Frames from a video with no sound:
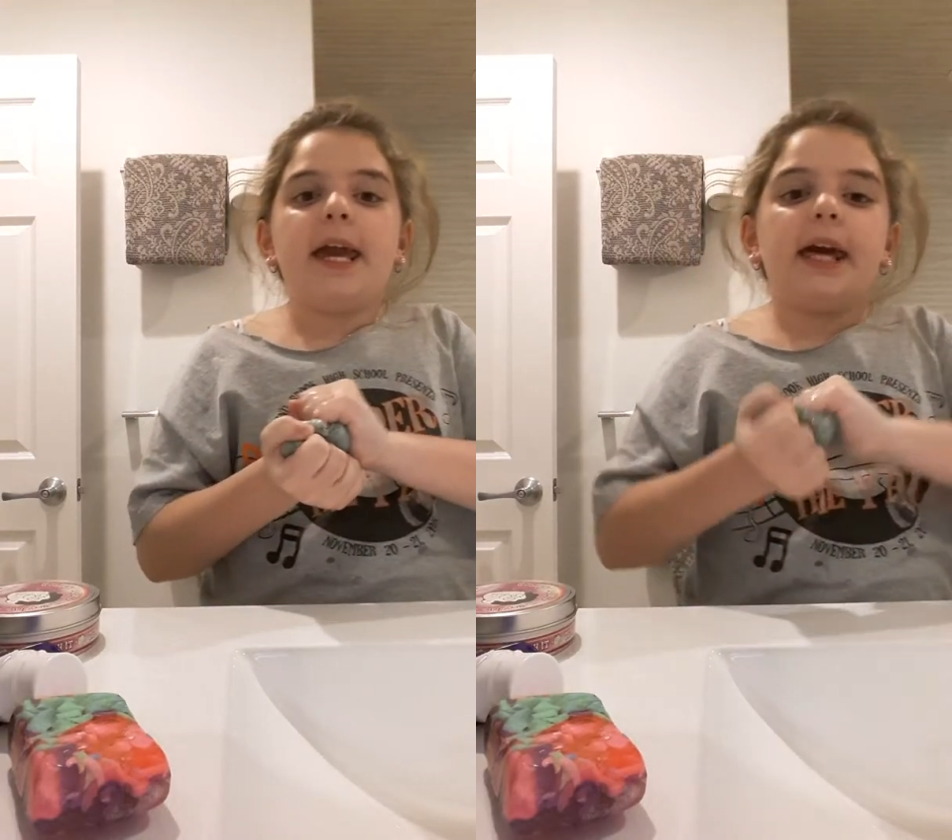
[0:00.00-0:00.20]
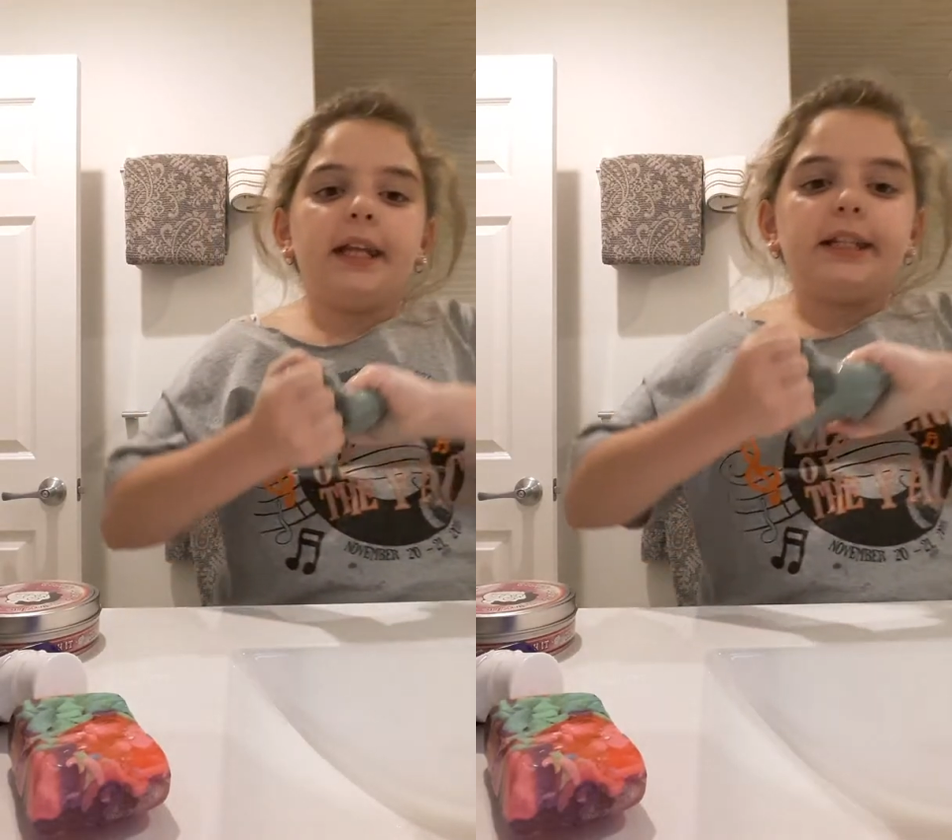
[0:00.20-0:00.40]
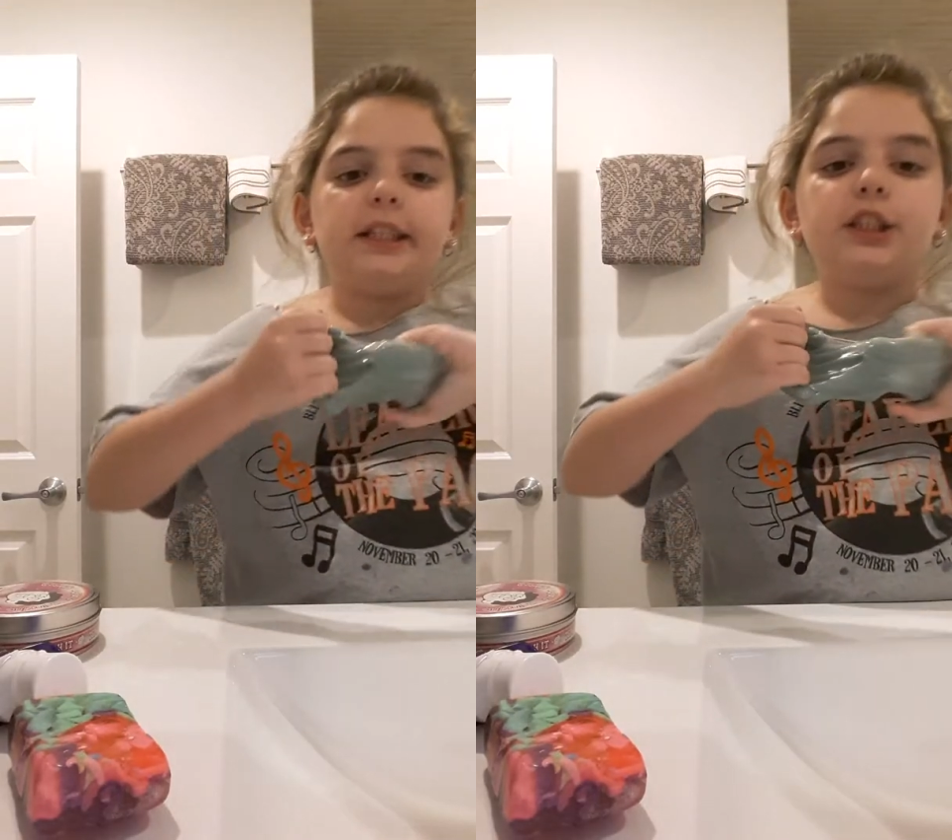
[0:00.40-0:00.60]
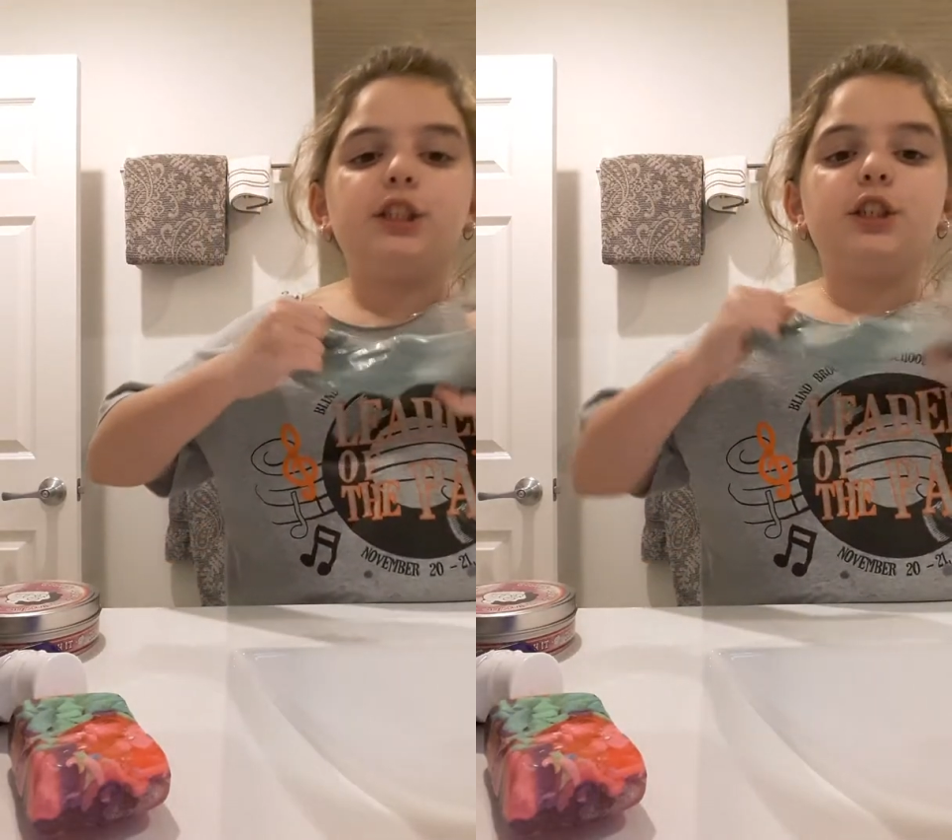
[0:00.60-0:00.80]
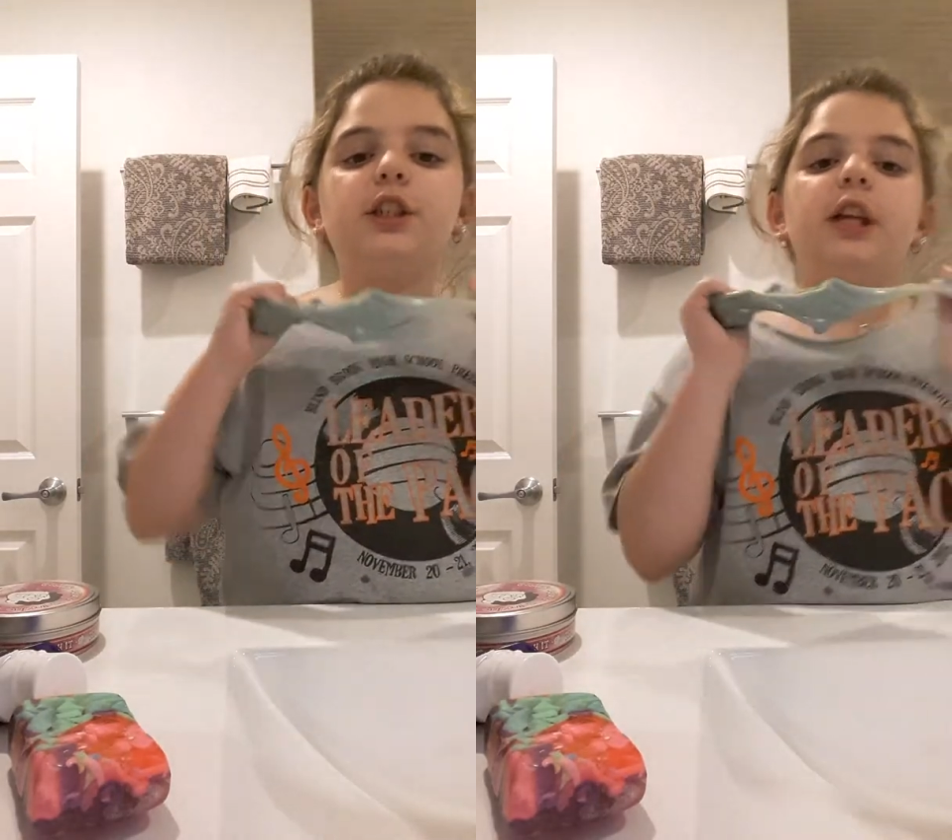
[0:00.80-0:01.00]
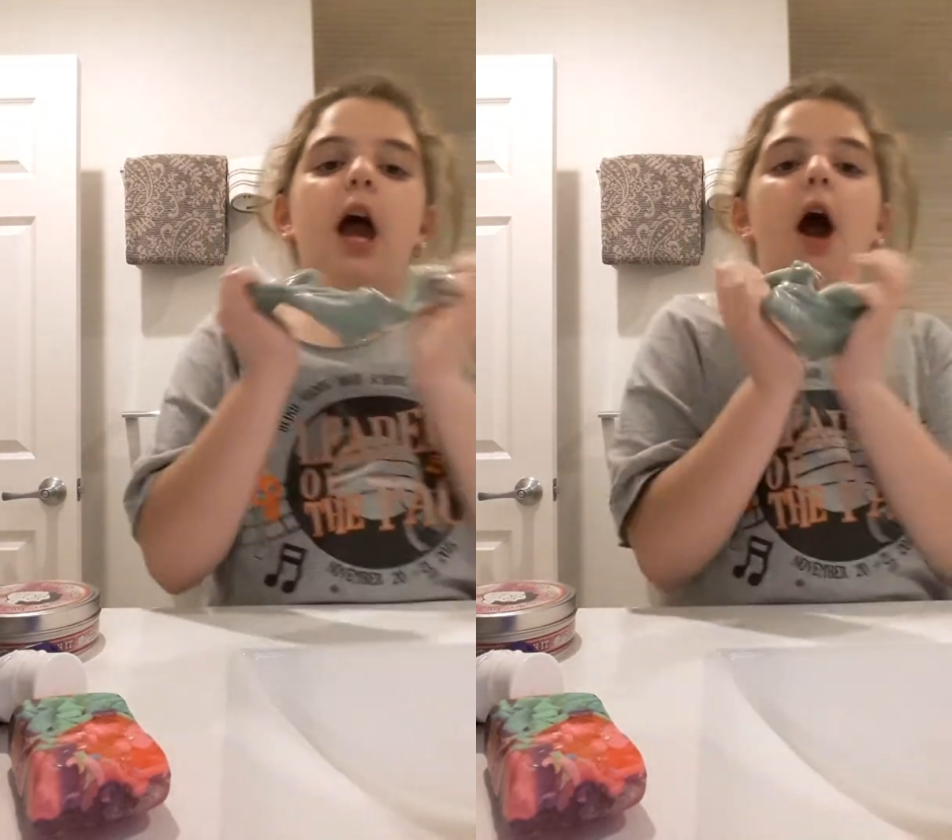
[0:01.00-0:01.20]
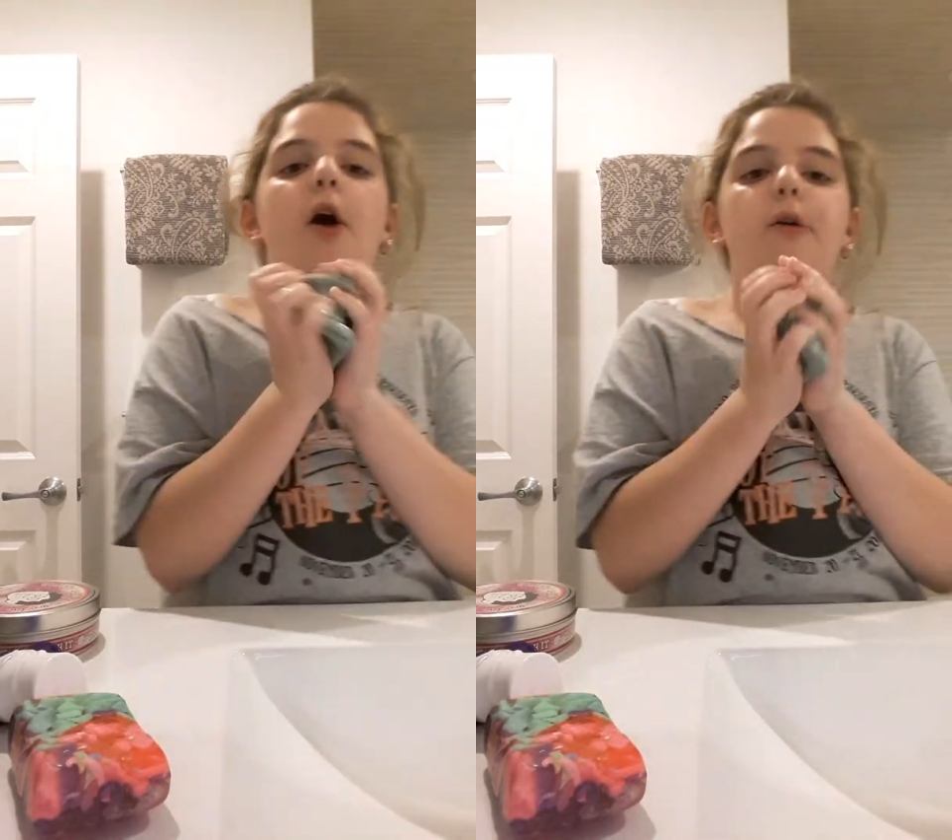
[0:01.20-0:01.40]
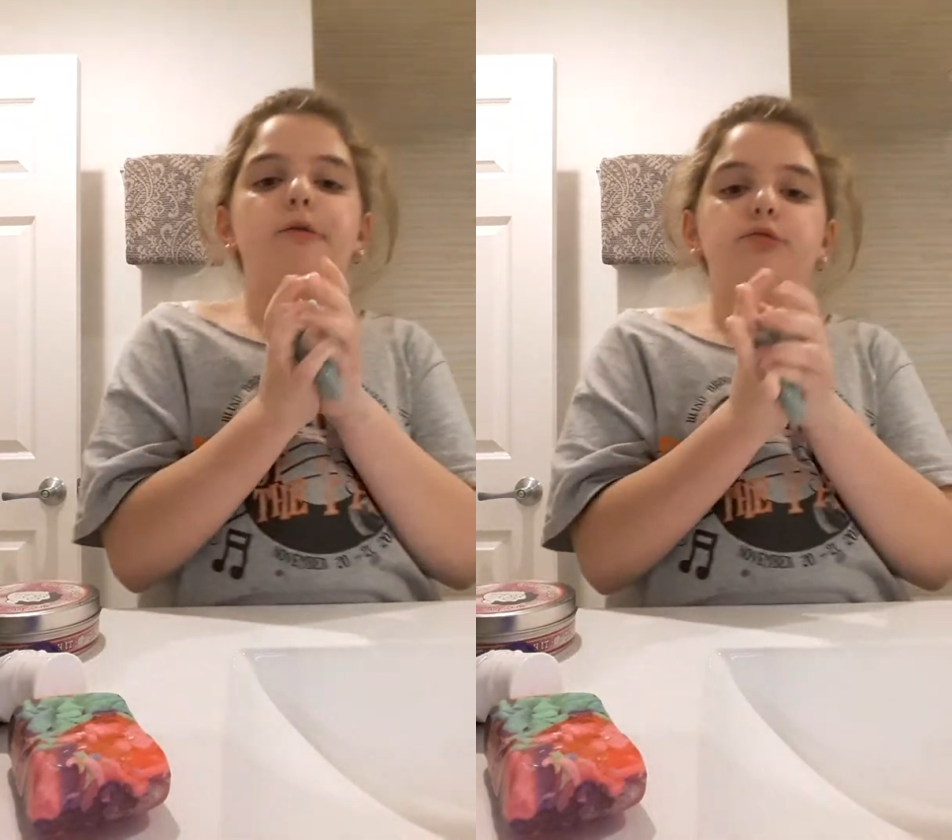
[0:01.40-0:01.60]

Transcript: and it's turning out